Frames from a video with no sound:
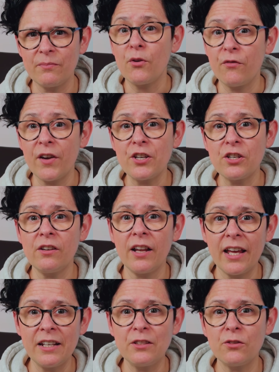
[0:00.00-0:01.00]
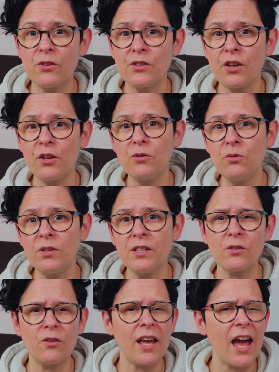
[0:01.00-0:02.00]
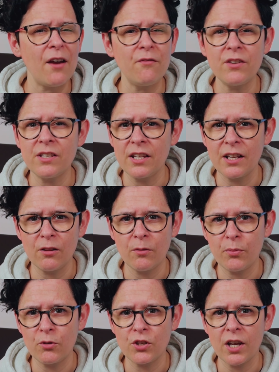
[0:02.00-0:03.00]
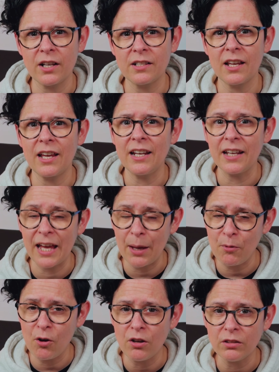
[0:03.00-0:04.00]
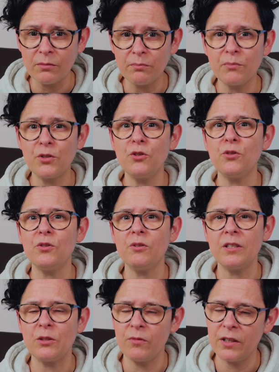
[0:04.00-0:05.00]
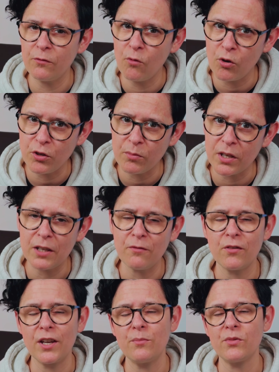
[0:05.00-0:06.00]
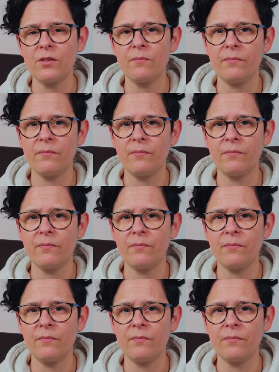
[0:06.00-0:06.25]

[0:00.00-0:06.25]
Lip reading: Professional editors do this on every single project. In CapCut, you do it with volume keyframes.